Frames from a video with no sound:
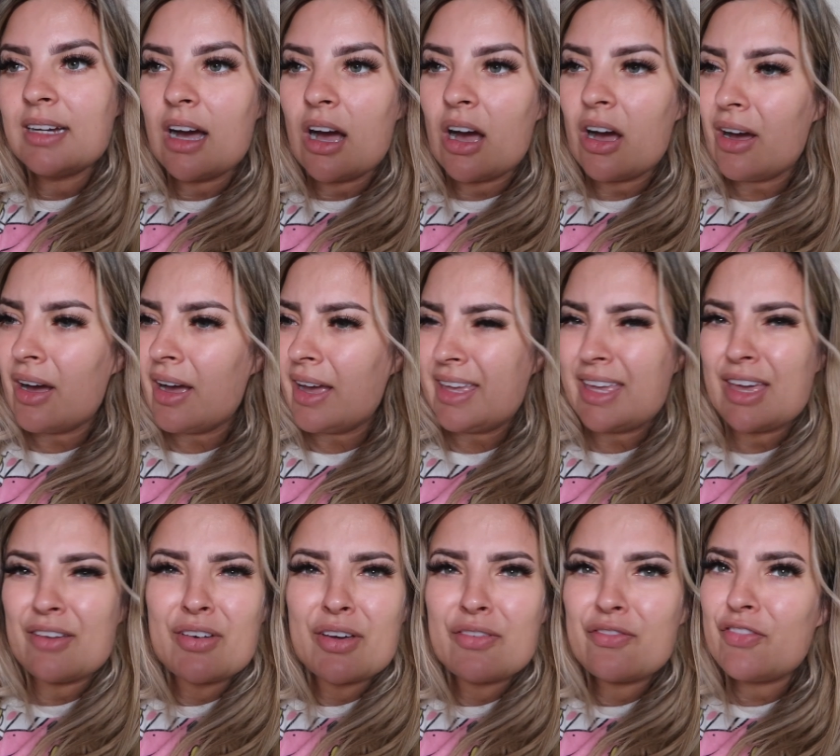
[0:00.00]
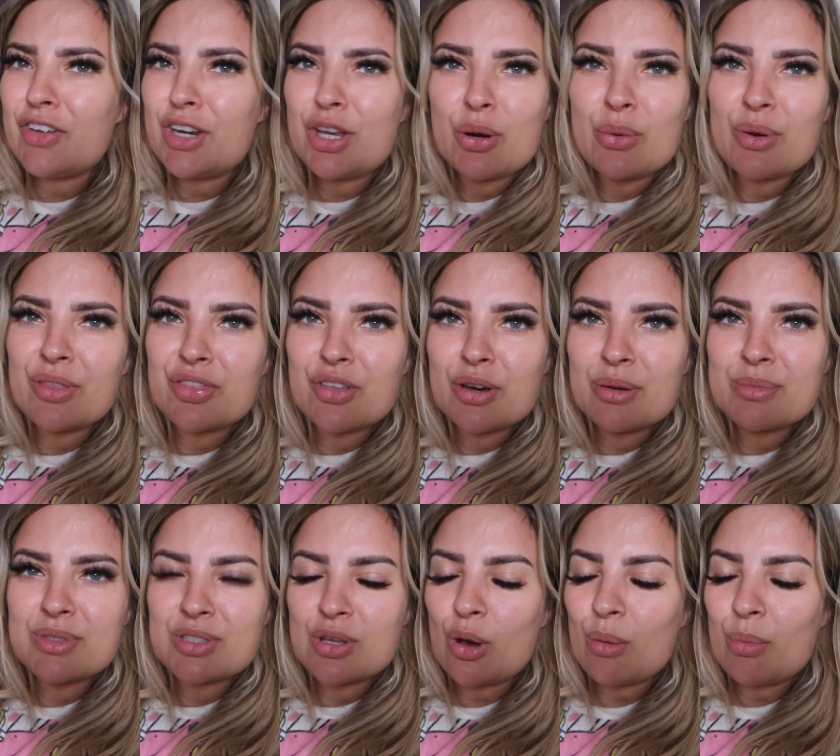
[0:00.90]
uh, give a video a
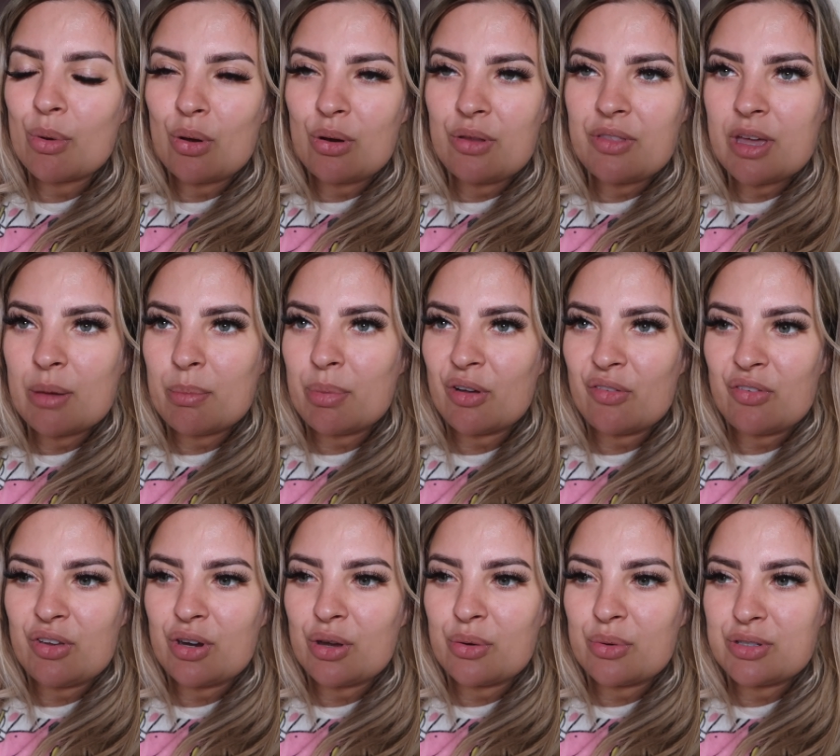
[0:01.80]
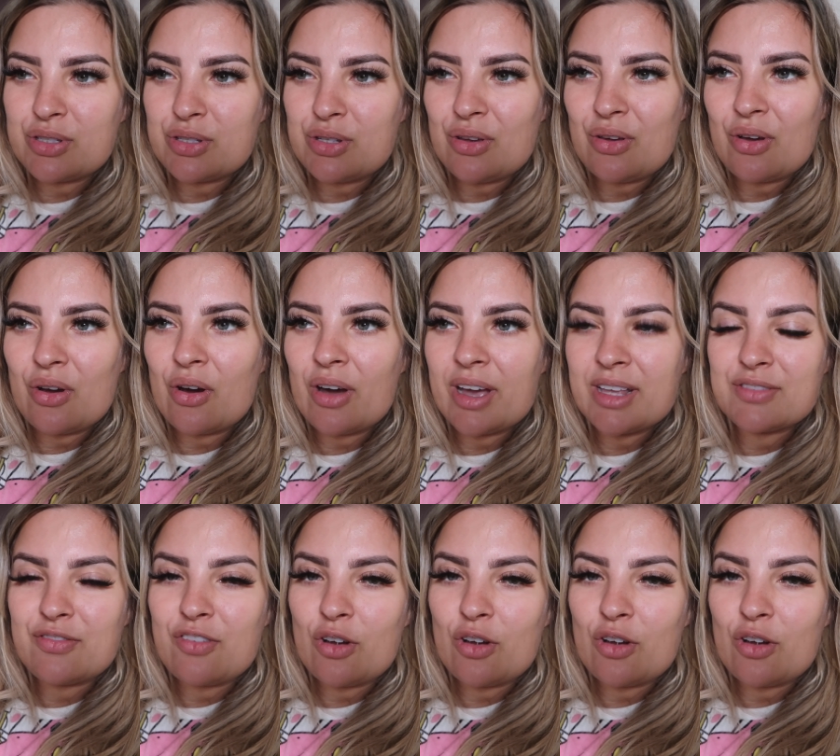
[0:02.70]
thumbs up, all of the above. You know what to do, guys.